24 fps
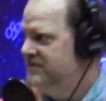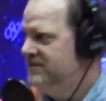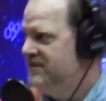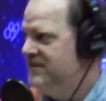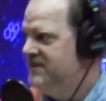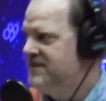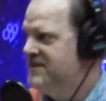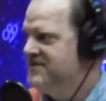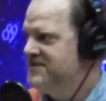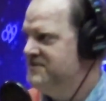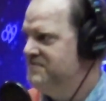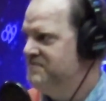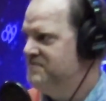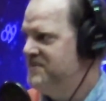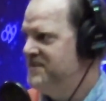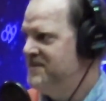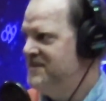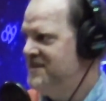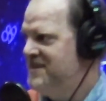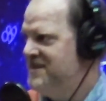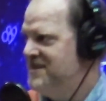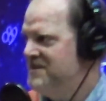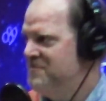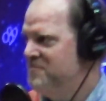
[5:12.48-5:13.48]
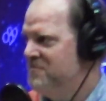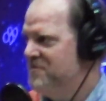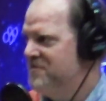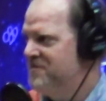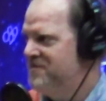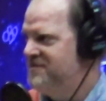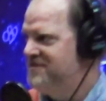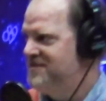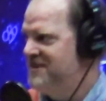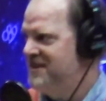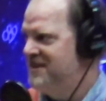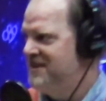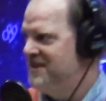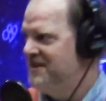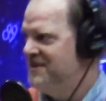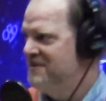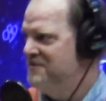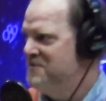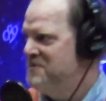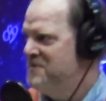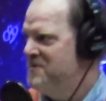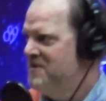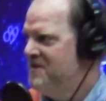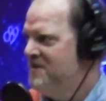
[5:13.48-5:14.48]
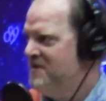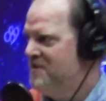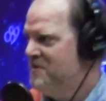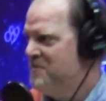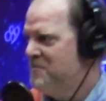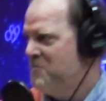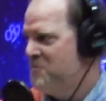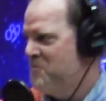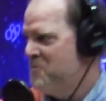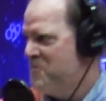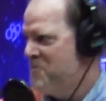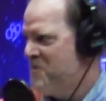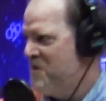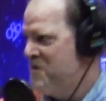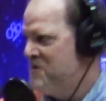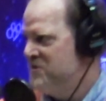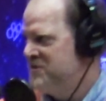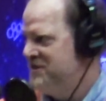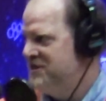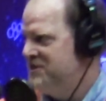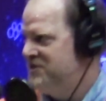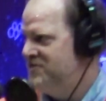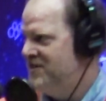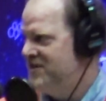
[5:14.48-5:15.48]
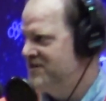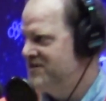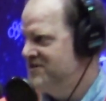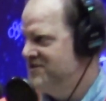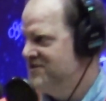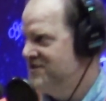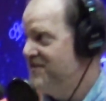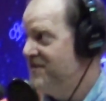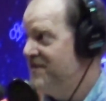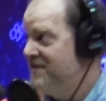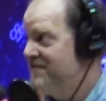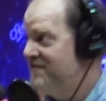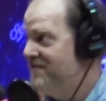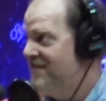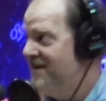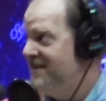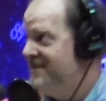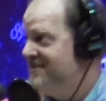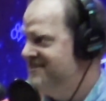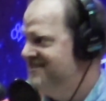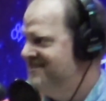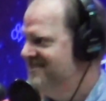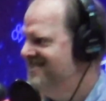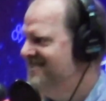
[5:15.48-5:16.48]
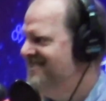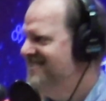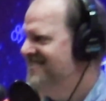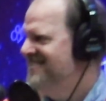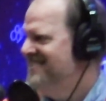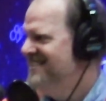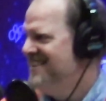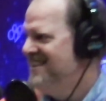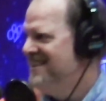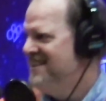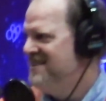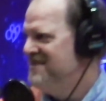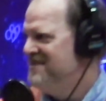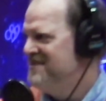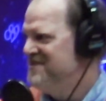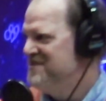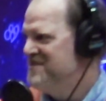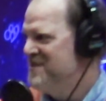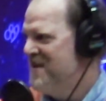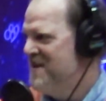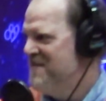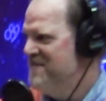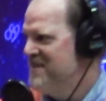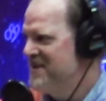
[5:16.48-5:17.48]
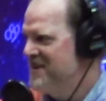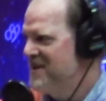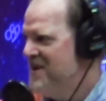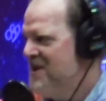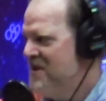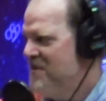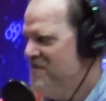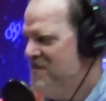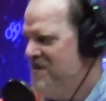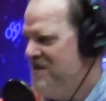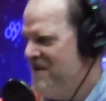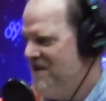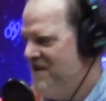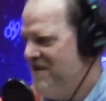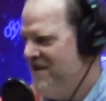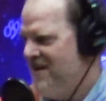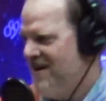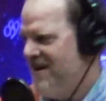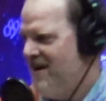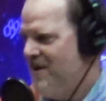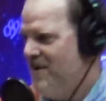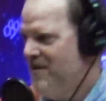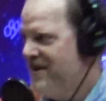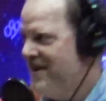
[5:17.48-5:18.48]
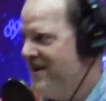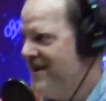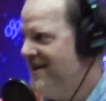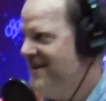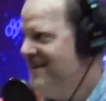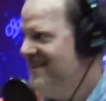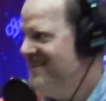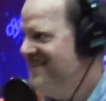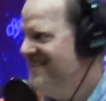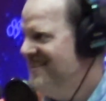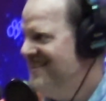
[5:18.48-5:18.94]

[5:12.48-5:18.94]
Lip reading: It doesn't begin with saying, stage directions, they fight. And you're like, well, okay.